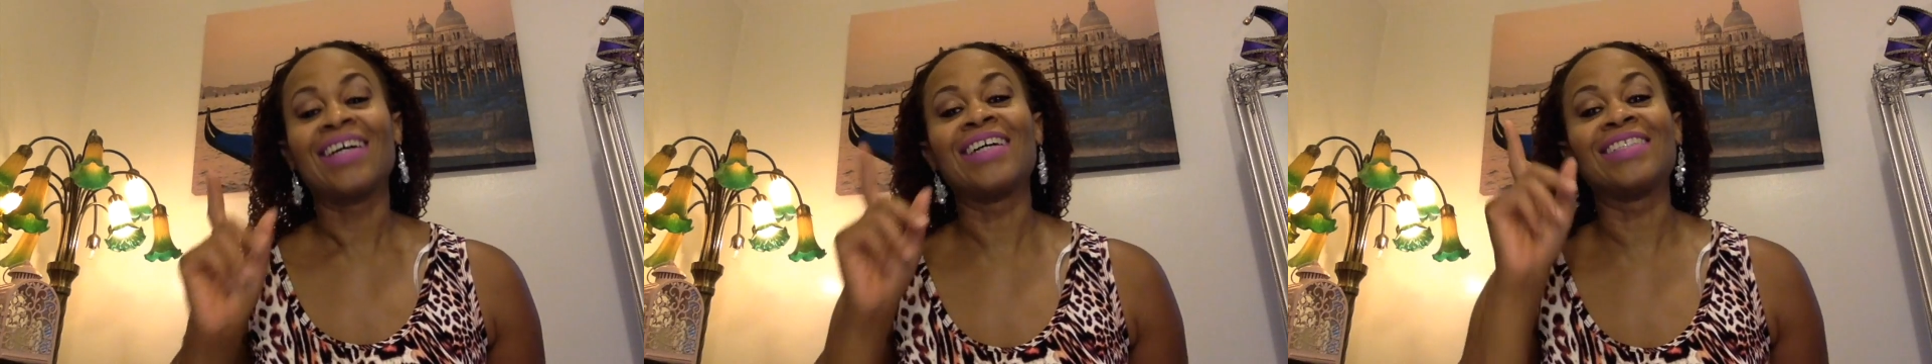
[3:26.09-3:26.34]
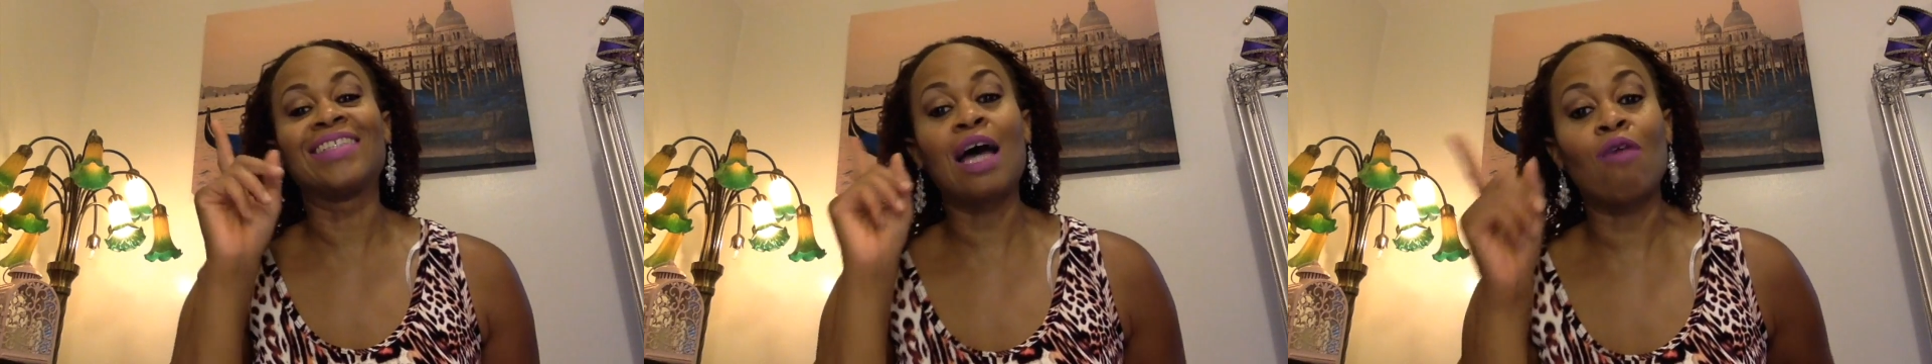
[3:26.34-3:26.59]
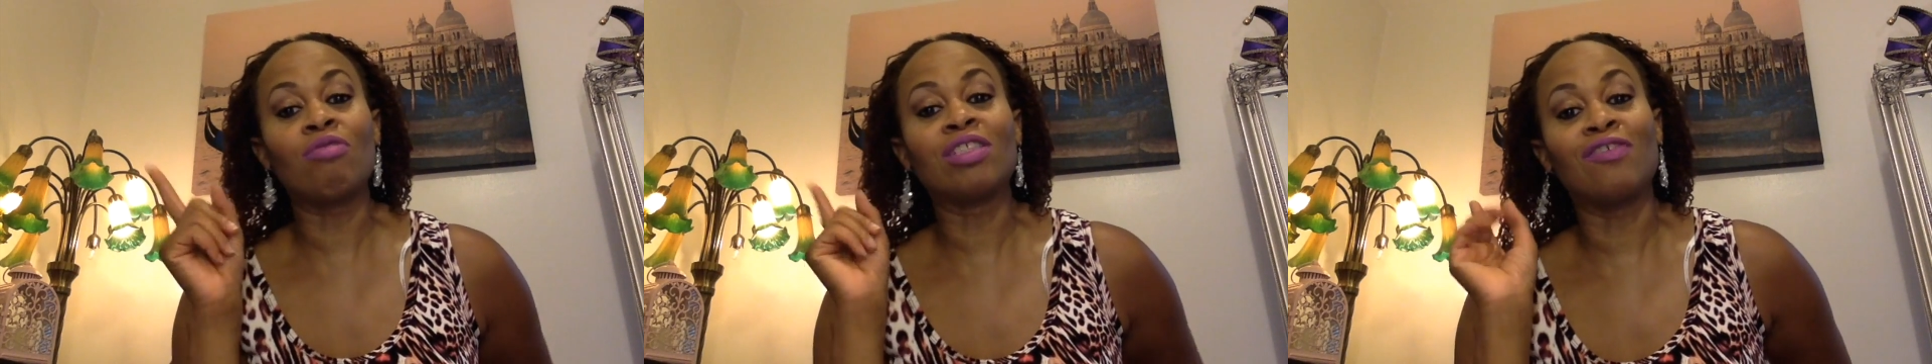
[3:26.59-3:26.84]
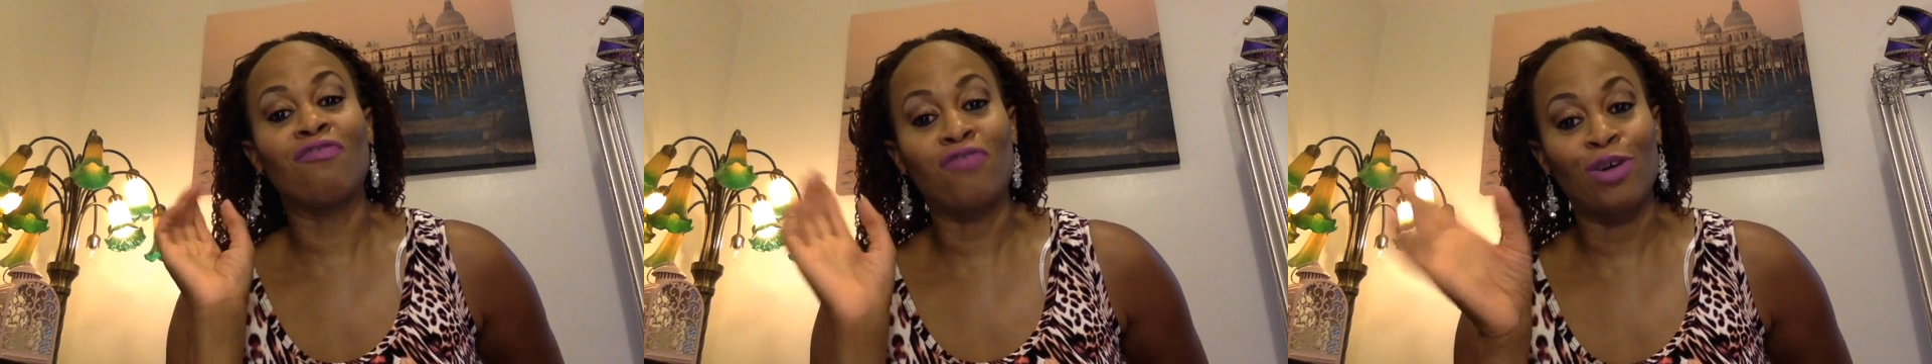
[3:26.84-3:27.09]
Cause that was
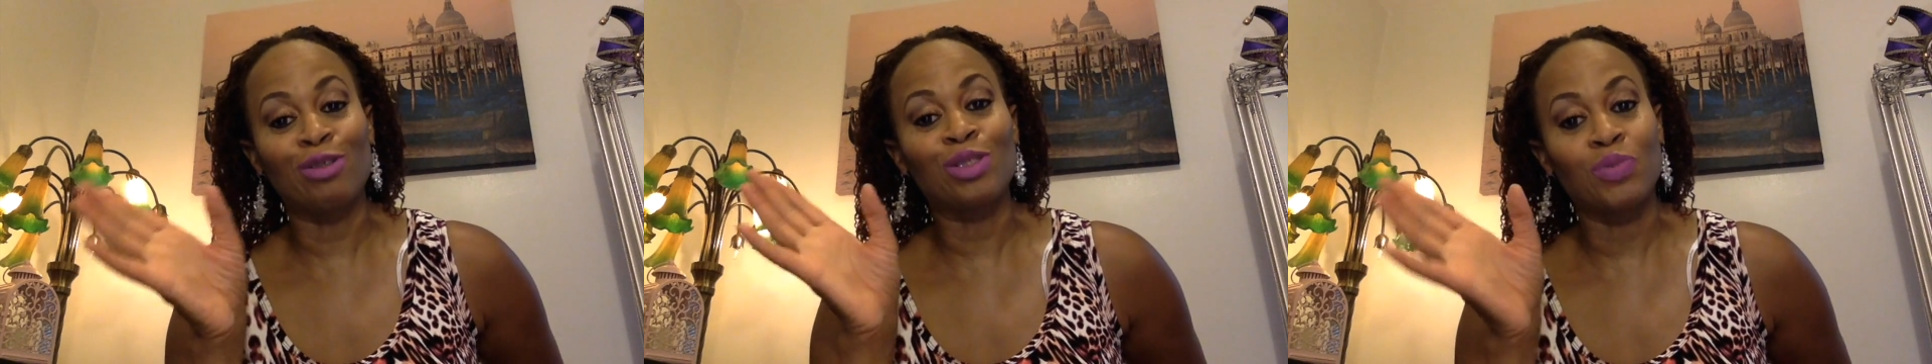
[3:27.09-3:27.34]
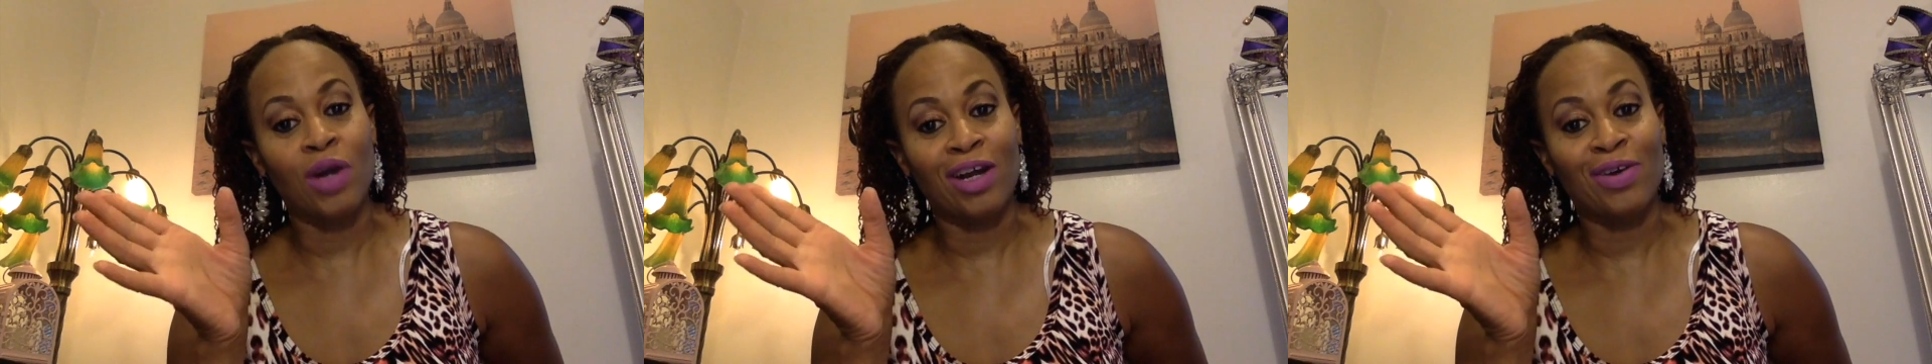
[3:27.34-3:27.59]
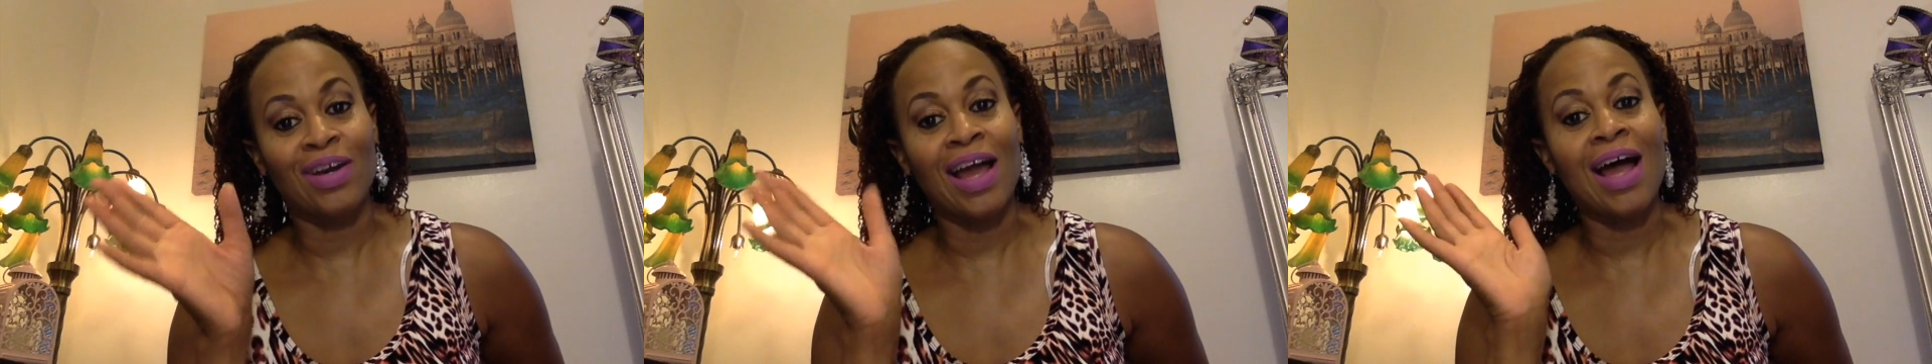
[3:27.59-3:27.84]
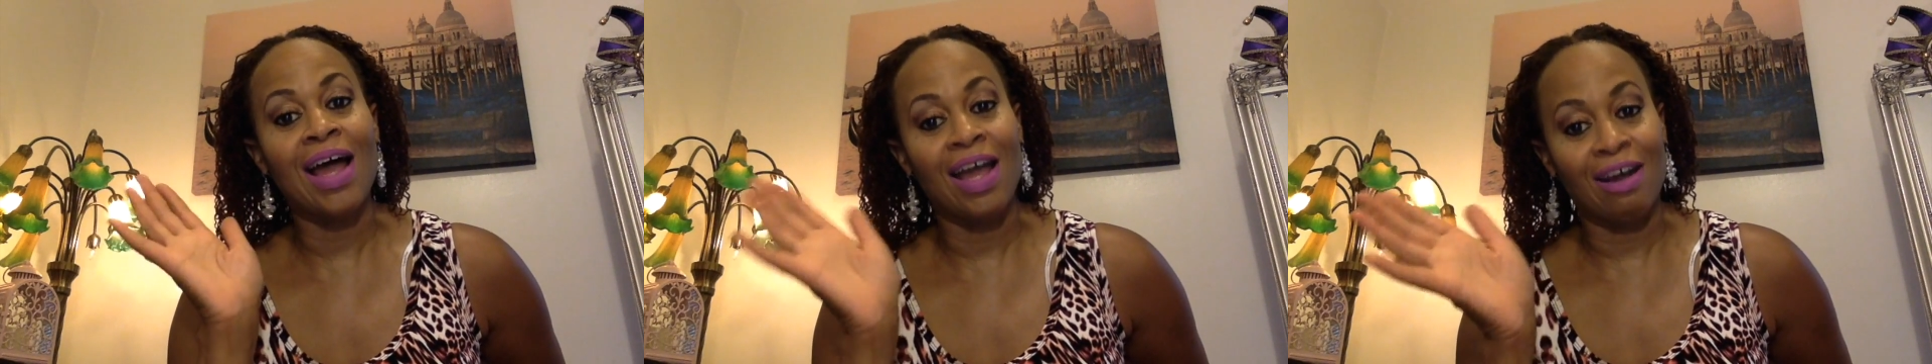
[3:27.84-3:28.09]
the first record
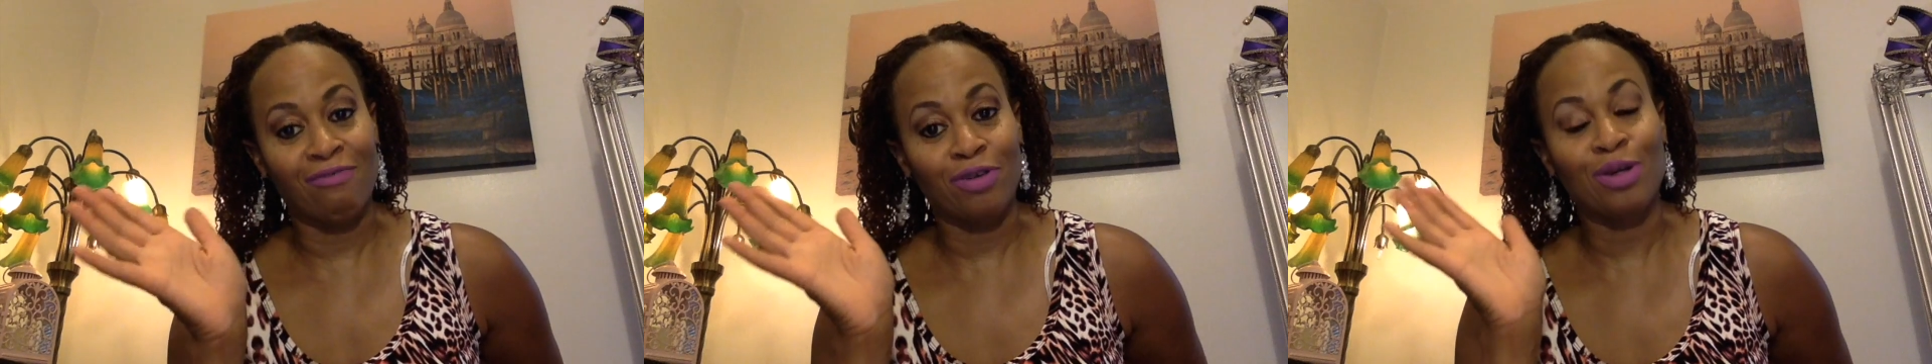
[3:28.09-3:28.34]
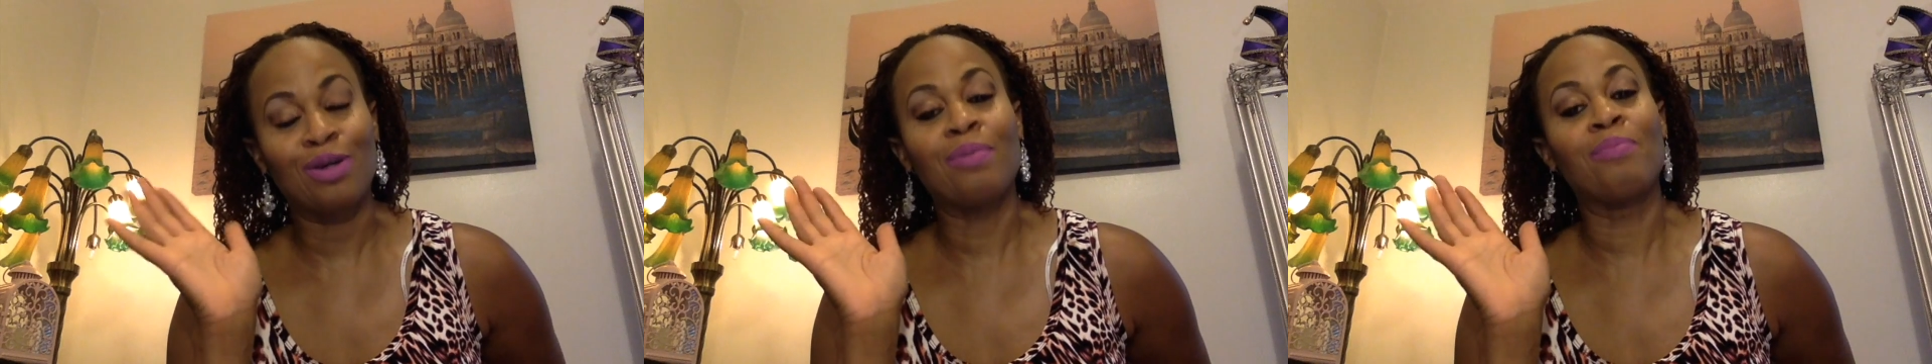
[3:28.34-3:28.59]
I ever